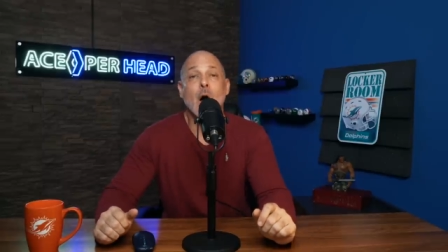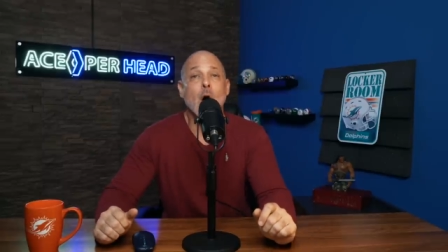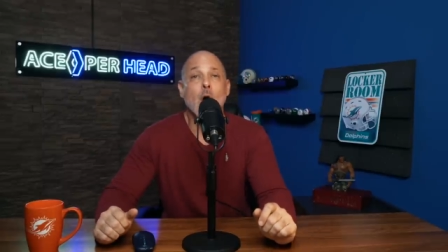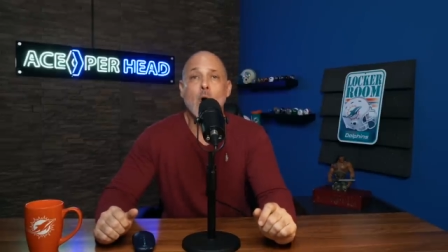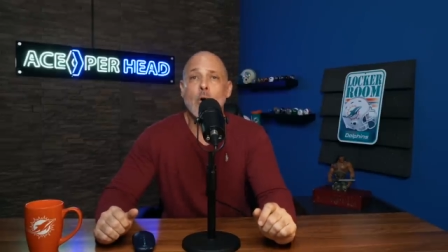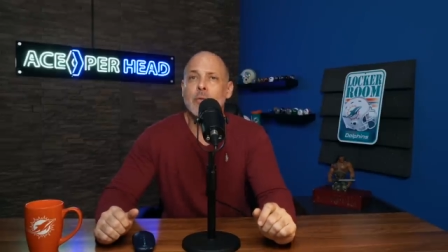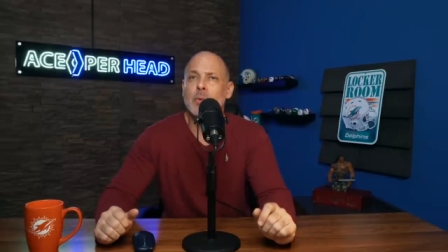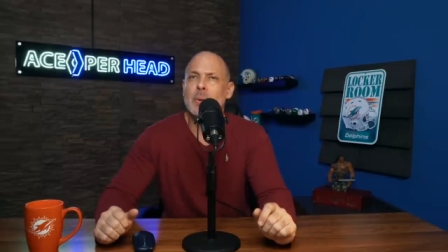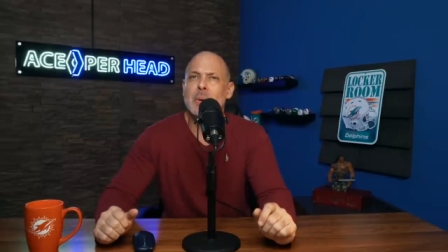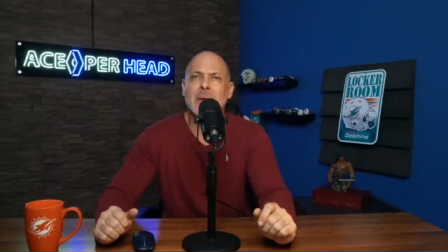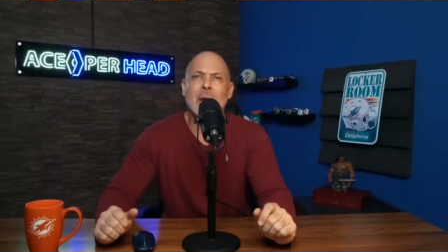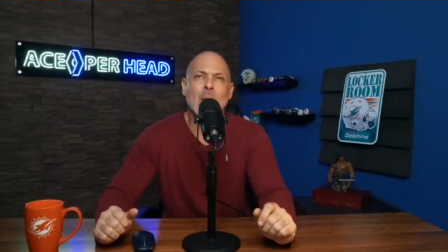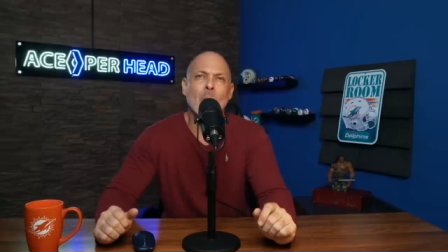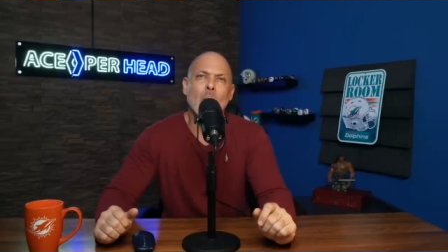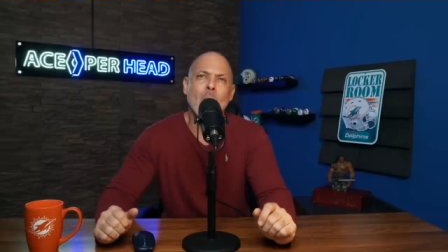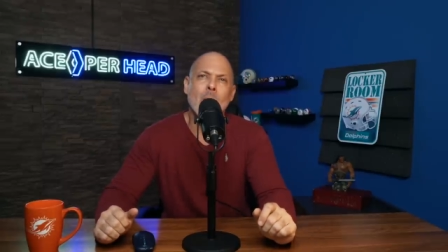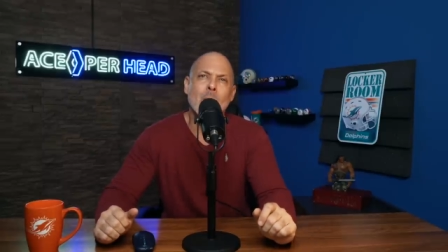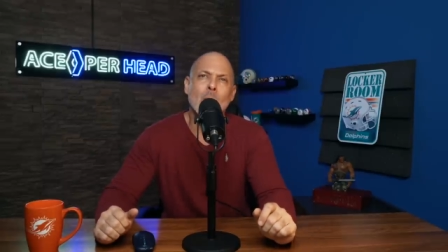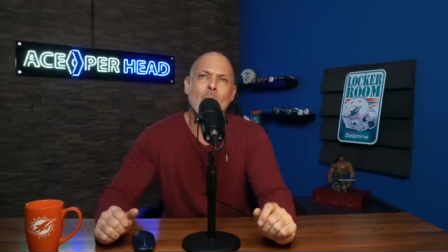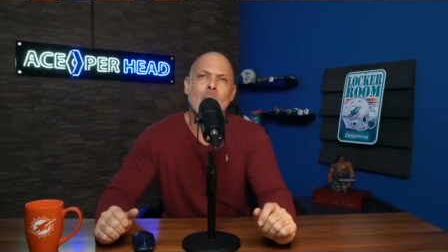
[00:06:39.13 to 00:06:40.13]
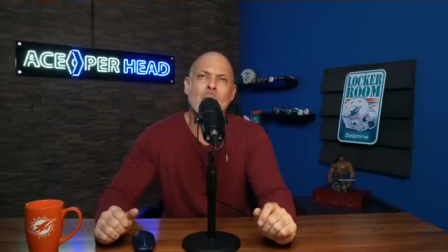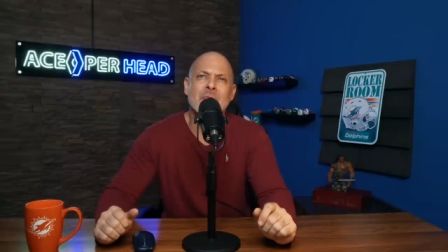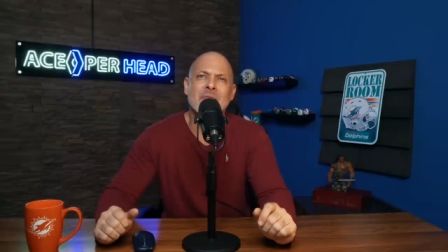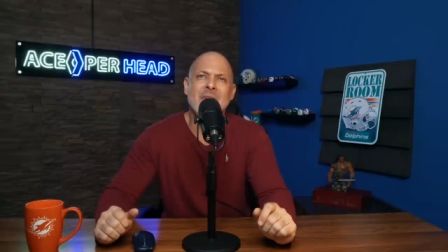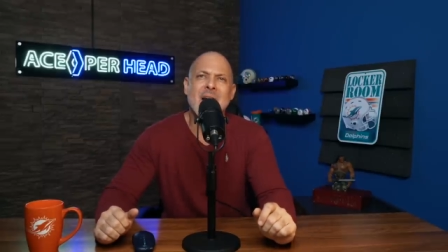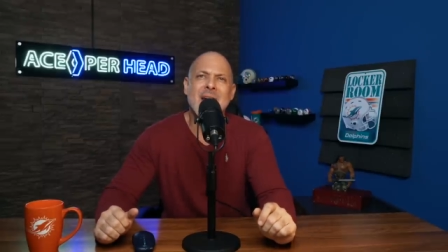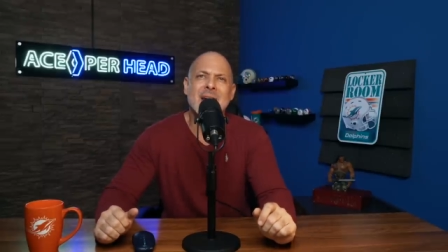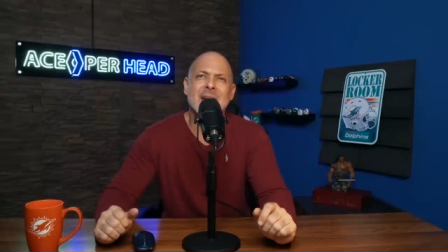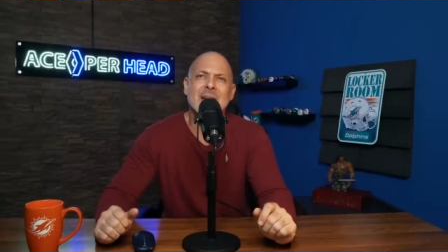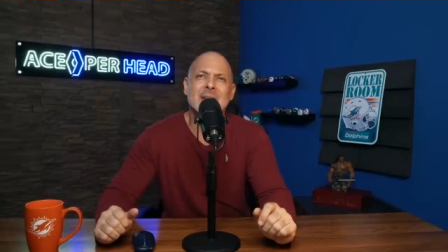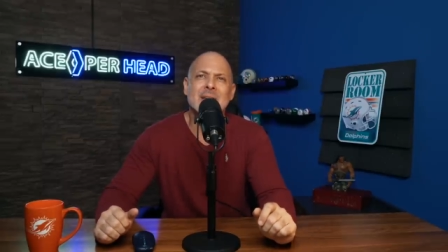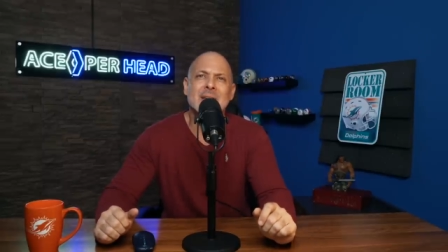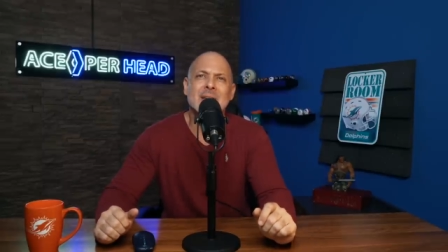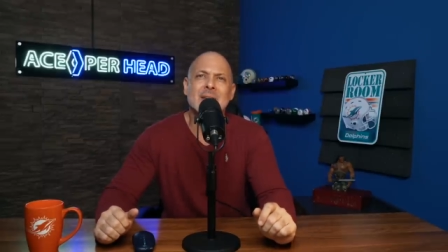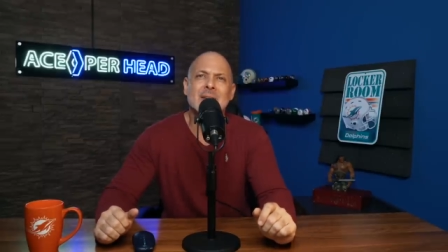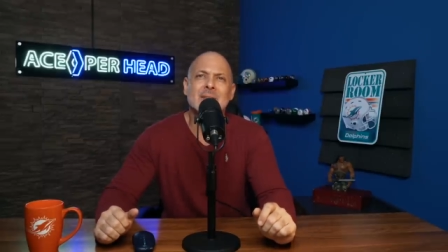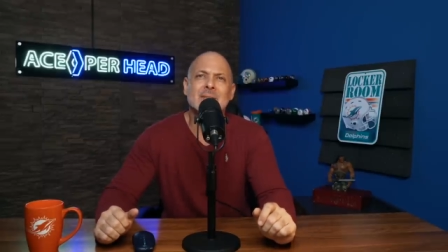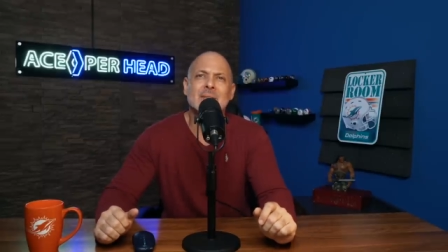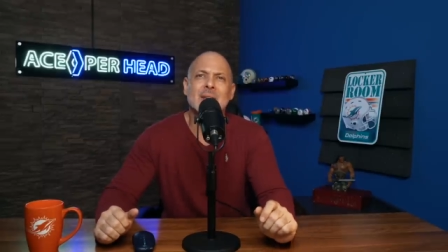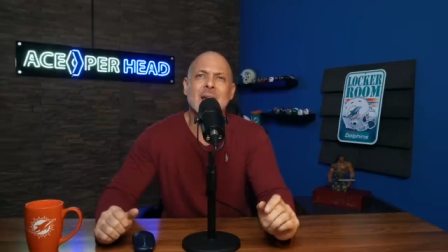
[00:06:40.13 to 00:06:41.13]
hopefully we get one more vet in
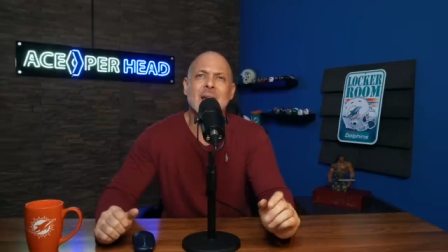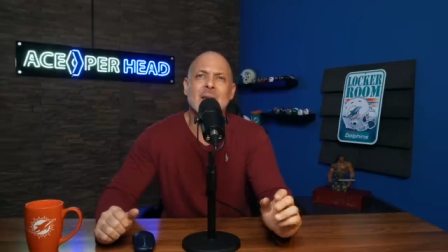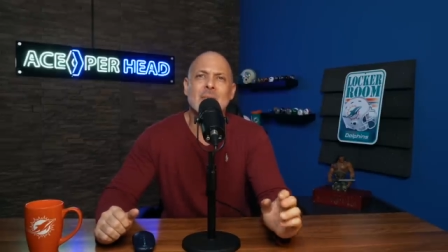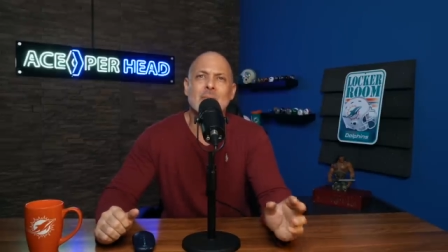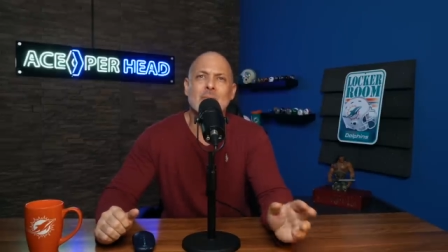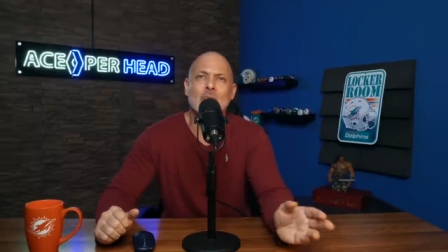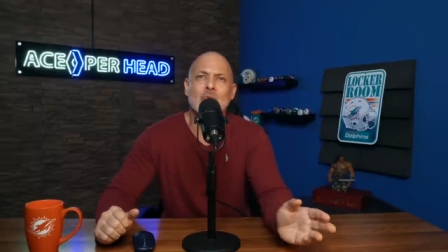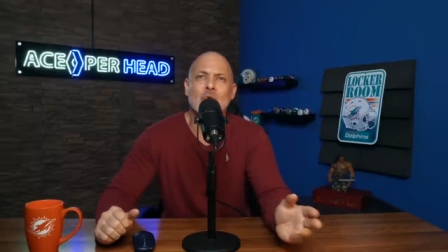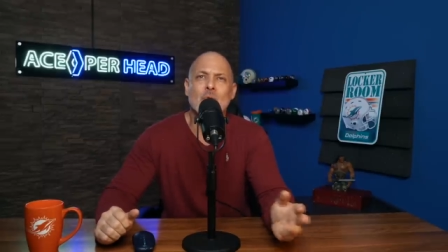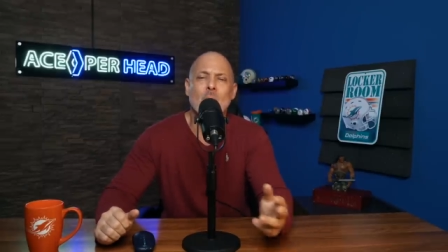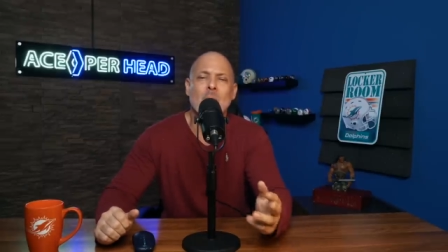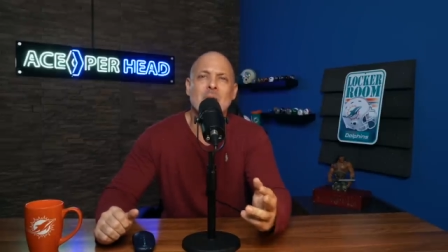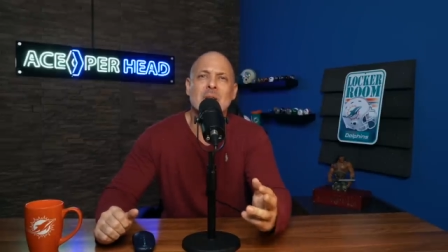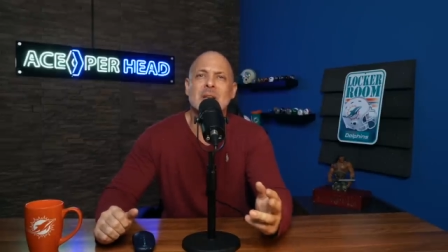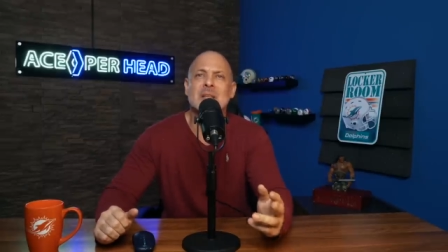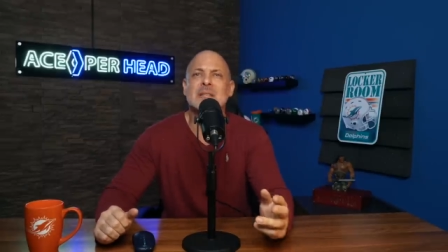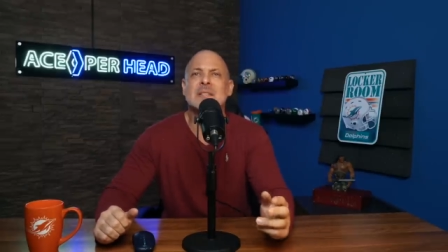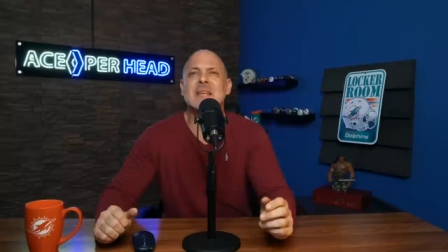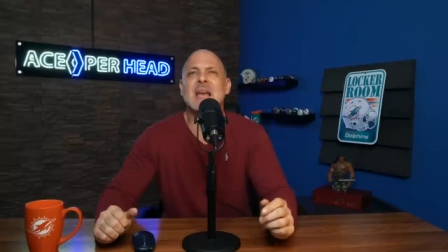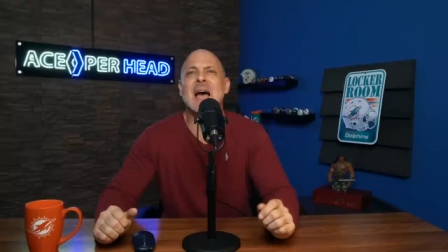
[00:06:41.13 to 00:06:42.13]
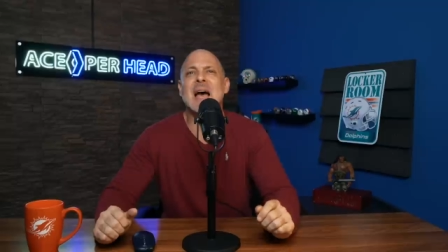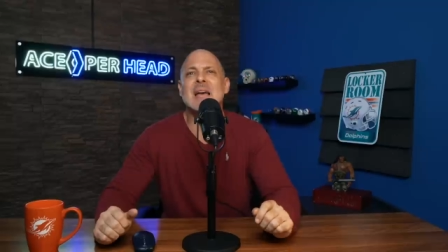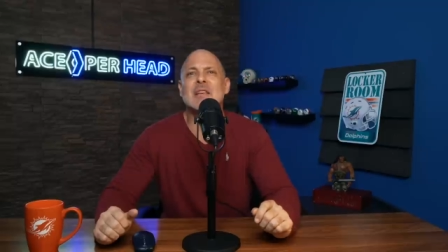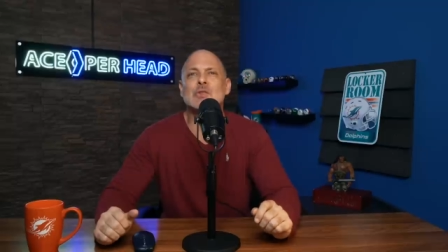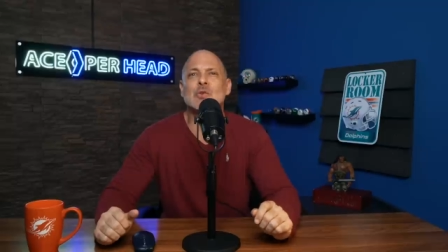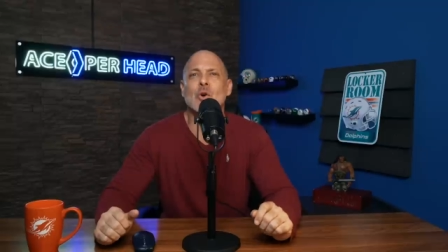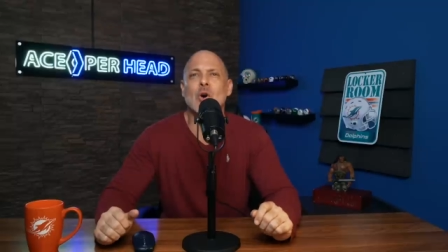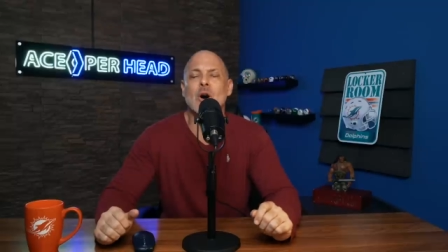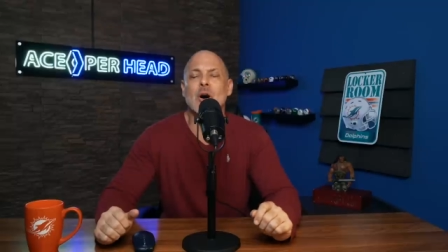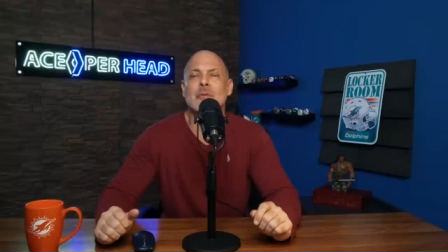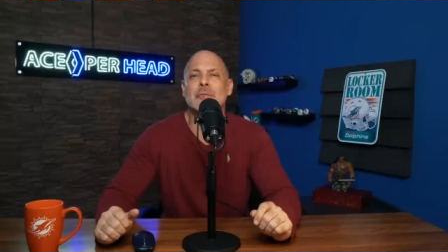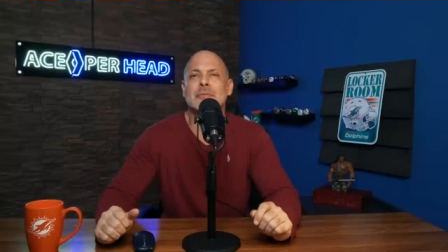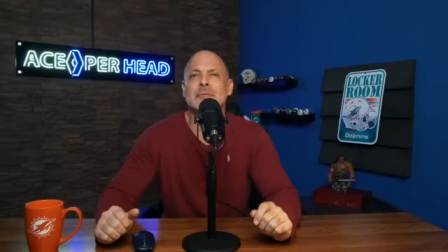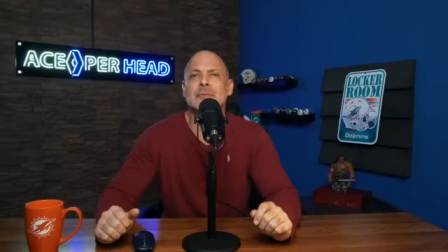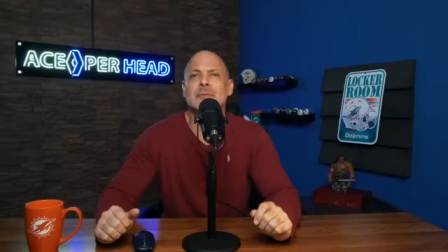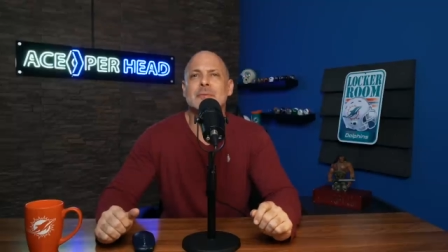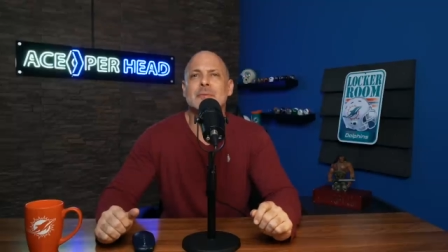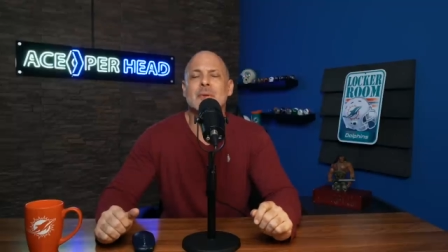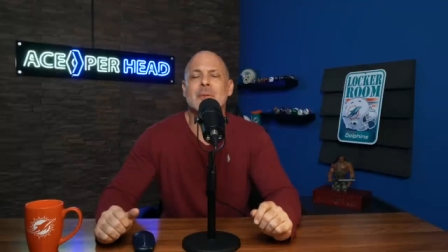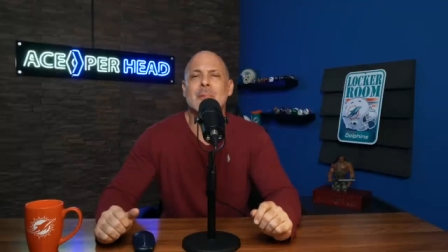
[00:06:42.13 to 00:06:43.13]
here and move one of these guys off.